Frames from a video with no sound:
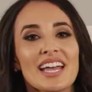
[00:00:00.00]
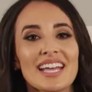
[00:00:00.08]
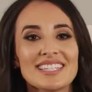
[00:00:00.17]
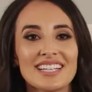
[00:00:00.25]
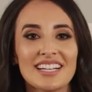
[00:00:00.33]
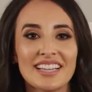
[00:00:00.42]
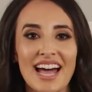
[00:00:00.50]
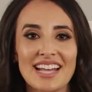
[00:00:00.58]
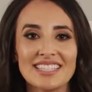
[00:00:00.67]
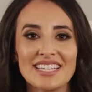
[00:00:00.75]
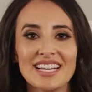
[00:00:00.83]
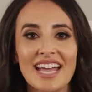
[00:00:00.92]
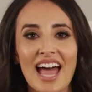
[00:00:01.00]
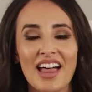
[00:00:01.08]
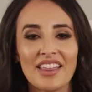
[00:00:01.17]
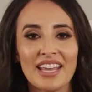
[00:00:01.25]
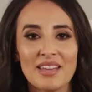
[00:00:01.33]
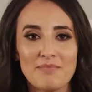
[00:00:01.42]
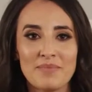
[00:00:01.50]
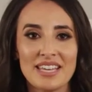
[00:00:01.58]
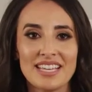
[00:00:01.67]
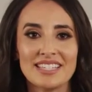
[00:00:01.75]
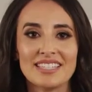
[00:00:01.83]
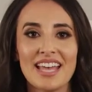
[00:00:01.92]
It's a classic, elegant
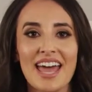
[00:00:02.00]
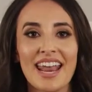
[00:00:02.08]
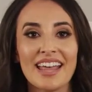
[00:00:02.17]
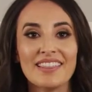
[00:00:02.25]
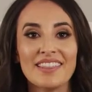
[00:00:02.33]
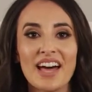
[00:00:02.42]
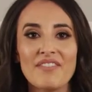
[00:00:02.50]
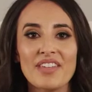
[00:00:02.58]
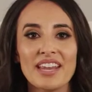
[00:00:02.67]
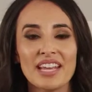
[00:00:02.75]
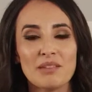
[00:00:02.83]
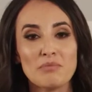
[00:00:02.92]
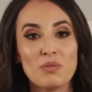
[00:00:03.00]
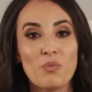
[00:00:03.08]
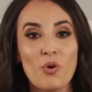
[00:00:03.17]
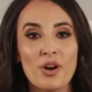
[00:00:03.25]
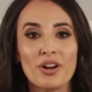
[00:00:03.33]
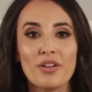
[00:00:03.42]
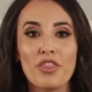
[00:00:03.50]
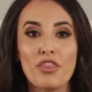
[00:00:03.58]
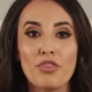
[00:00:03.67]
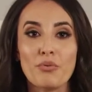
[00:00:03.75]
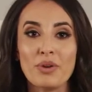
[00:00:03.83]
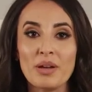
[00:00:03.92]
piece, and I love that it can be worn
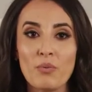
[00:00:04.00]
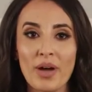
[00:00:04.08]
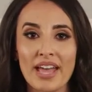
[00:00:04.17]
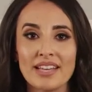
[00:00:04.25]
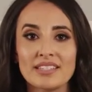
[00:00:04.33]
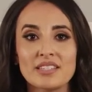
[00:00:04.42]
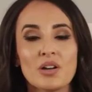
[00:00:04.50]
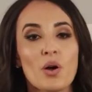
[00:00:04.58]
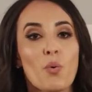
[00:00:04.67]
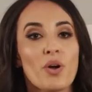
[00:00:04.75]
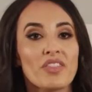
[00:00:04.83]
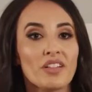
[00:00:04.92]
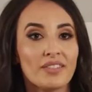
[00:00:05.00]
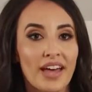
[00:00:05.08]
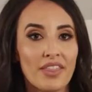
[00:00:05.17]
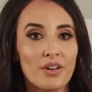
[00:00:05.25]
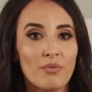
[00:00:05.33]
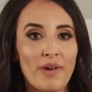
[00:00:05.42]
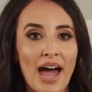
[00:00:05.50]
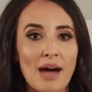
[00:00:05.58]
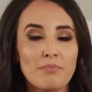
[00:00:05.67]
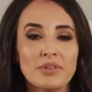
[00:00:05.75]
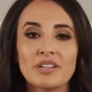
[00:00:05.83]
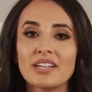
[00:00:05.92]
three ways with a leather
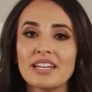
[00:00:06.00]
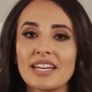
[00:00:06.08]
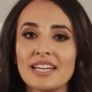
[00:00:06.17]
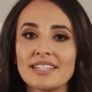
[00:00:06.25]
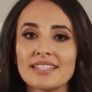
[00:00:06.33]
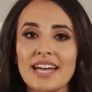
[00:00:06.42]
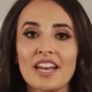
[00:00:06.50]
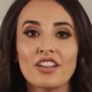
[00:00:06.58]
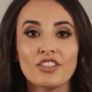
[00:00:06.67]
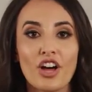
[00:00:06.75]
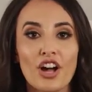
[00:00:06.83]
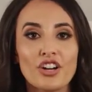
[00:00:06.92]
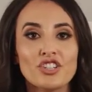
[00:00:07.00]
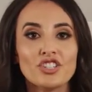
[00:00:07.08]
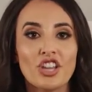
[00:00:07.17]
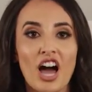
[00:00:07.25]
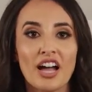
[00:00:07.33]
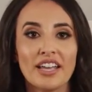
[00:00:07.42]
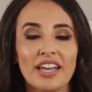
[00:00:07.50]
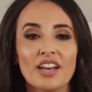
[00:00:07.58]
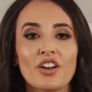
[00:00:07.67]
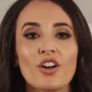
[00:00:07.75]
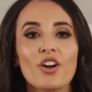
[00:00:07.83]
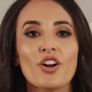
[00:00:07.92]
wrap, inside a large
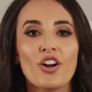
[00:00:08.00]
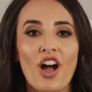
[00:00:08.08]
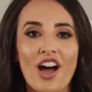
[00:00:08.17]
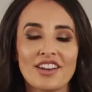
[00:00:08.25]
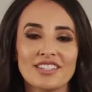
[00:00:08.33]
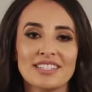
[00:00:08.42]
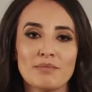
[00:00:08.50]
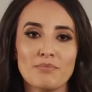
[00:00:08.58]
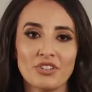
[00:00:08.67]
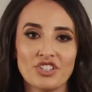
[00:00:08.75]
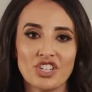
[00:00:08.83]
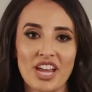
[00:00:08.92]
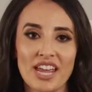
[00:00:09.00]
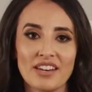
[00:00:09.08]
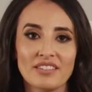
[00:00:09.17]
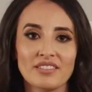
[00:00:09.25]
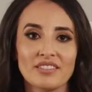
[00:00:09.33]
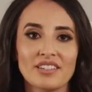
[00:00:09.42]
locket, or on a simple chain.